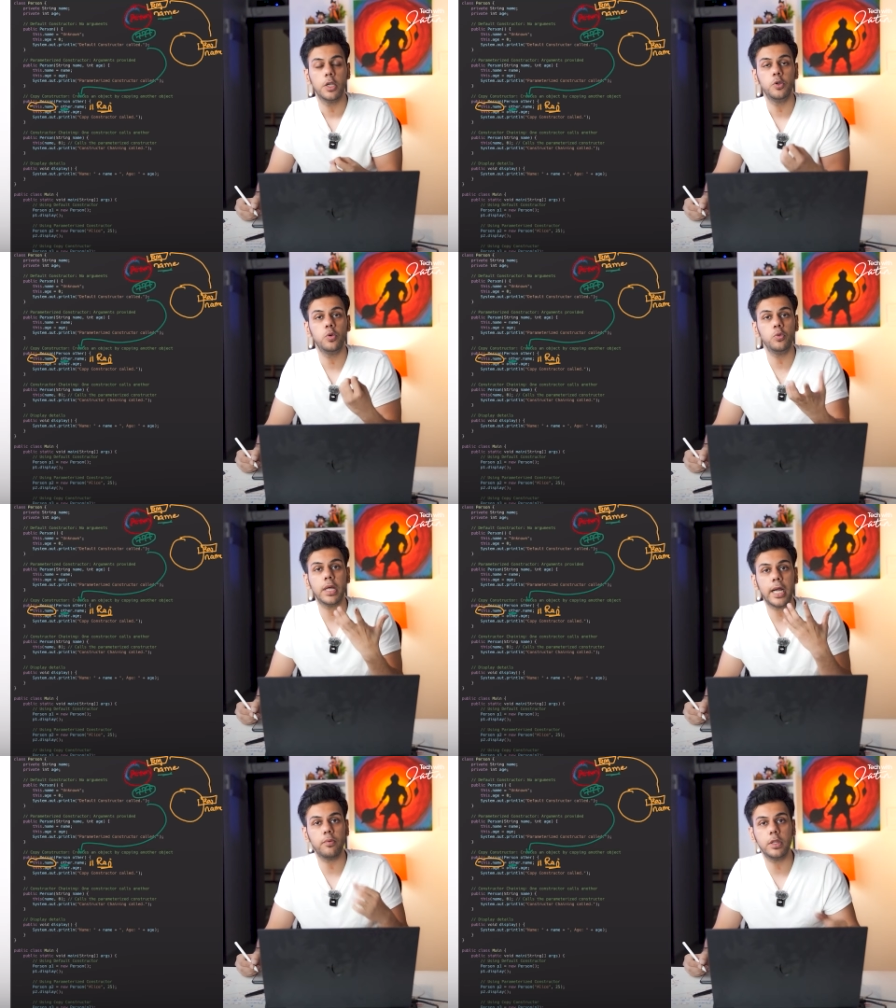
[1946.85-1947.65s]
you do
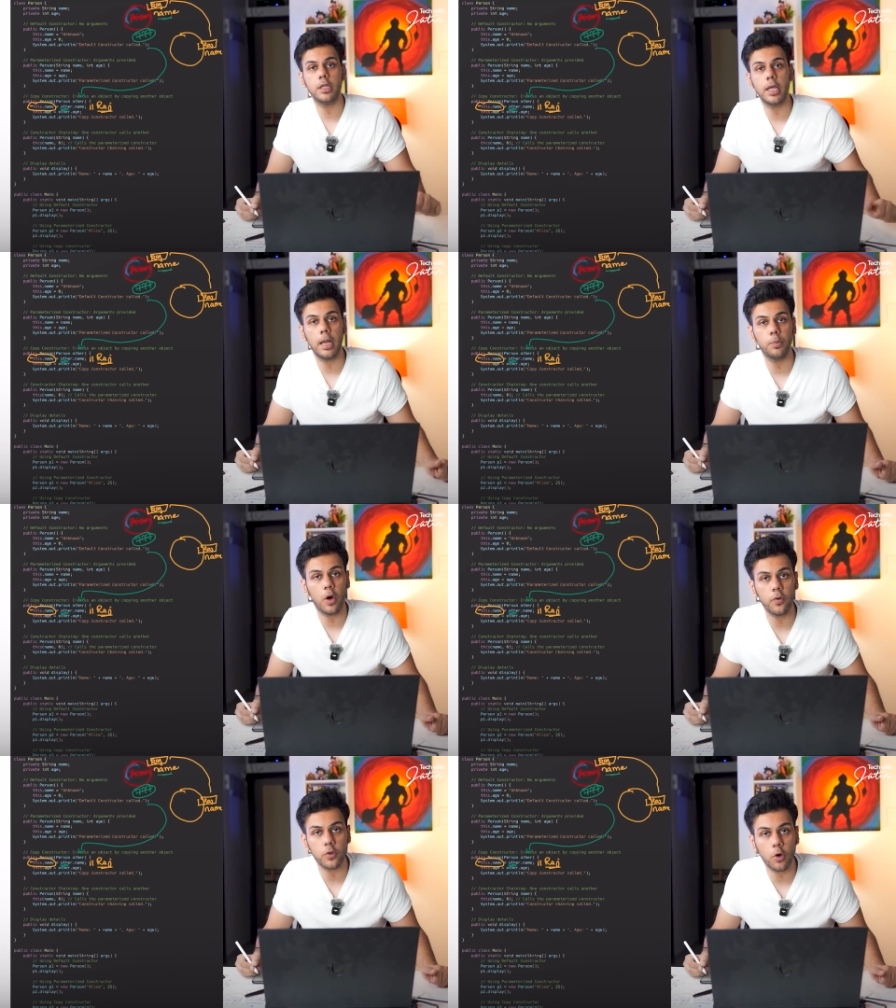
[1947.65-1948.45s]
that with the help
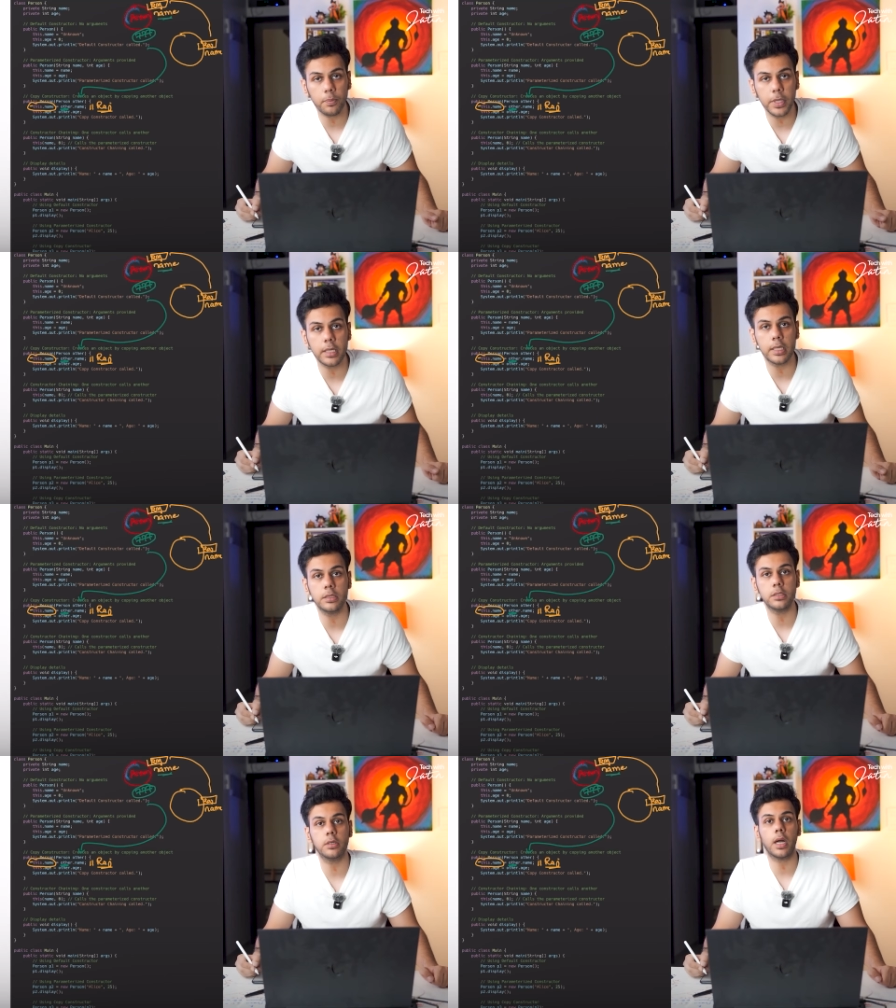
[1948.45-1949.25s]
of copy
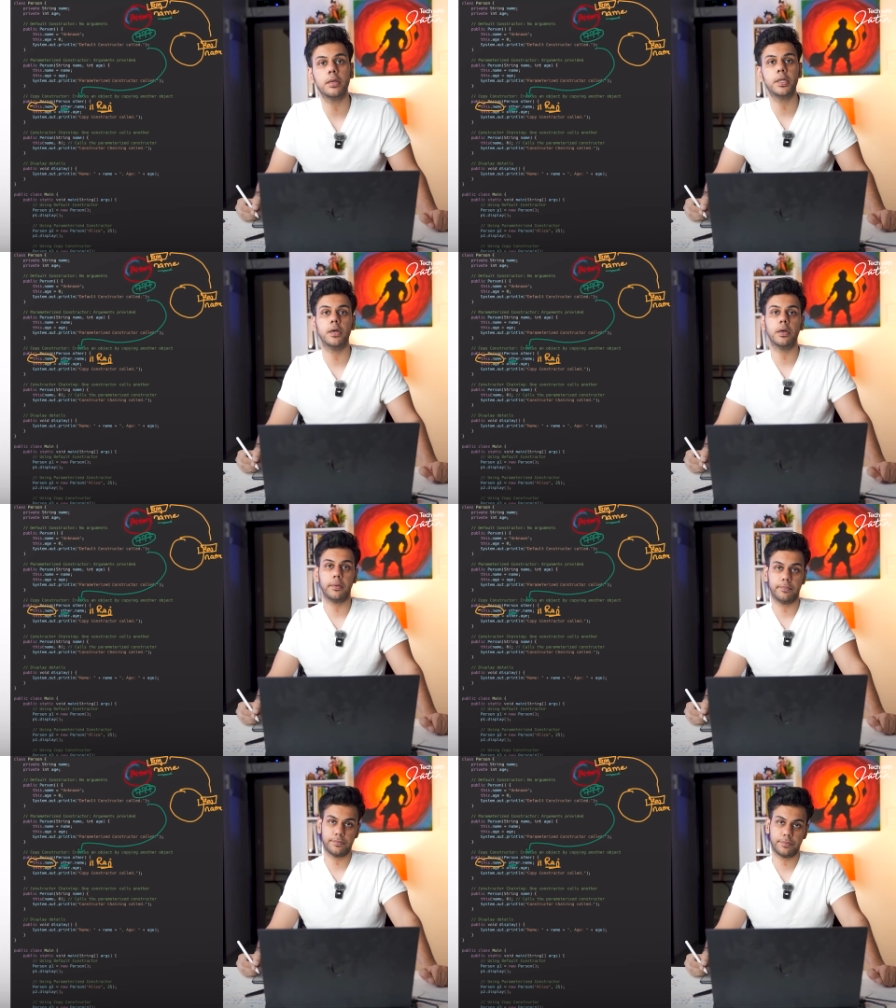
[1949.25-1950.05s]

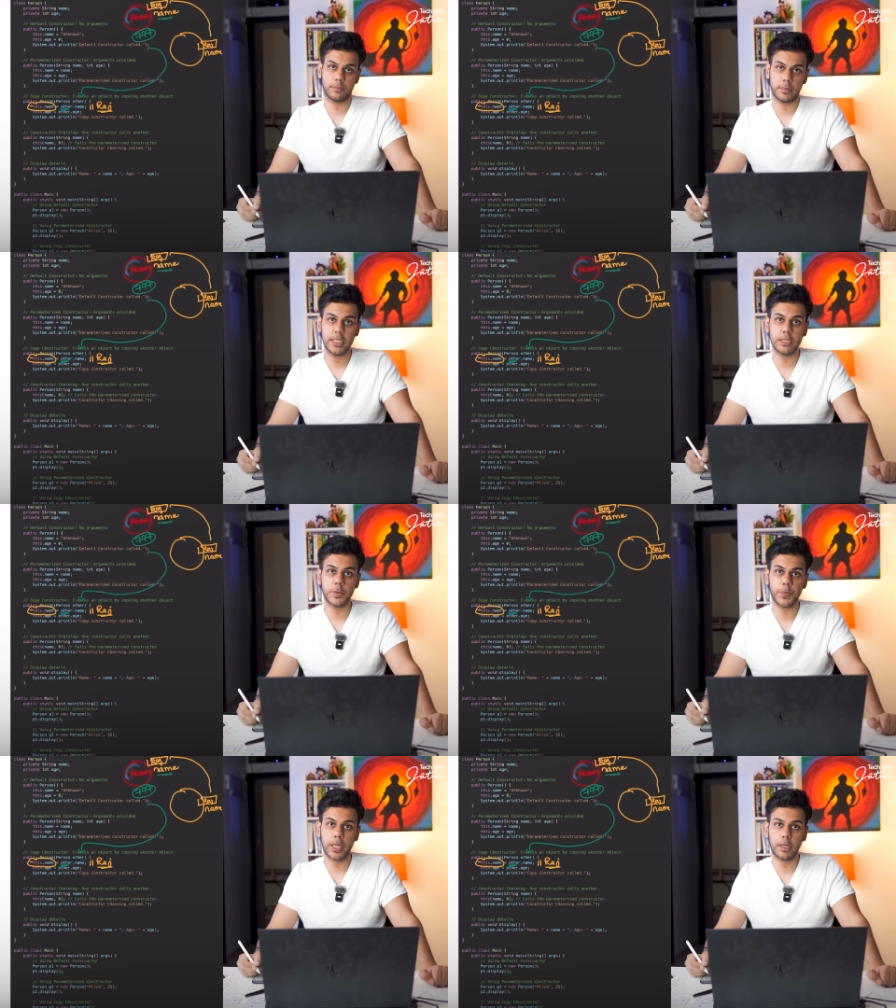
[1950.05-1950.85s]
constructor. Is
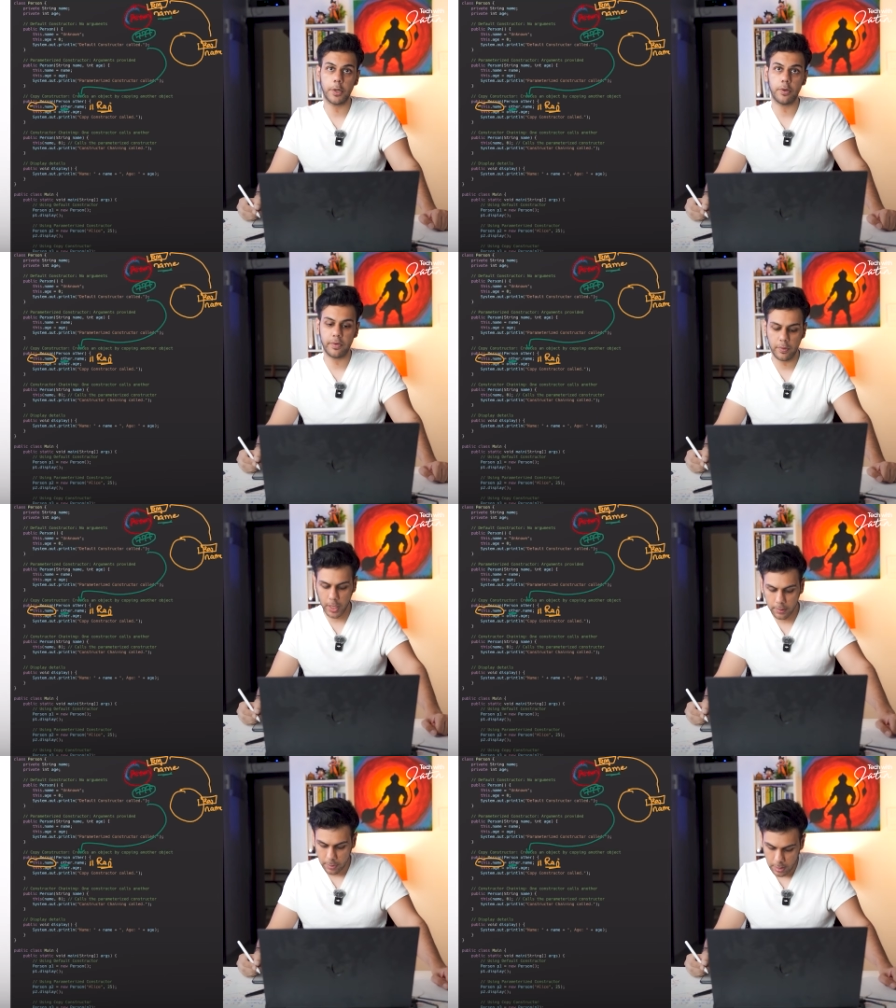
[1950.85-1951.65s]
this part clear to
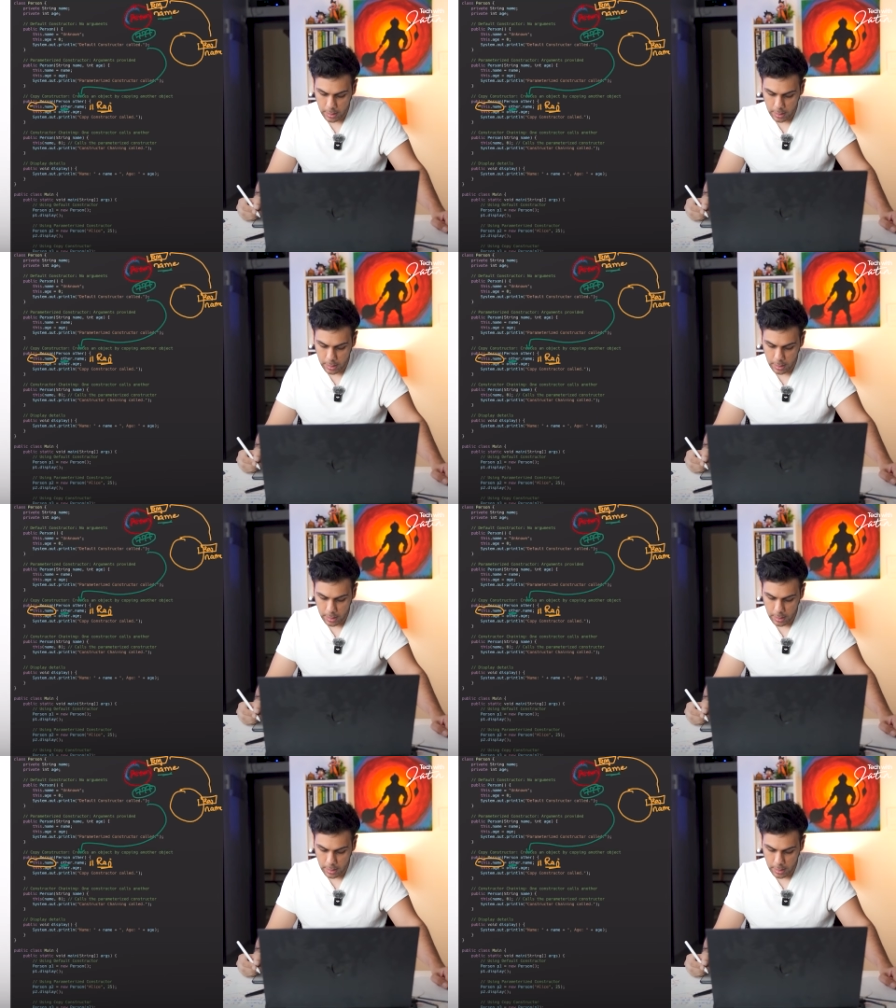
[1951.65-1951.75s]
everyone?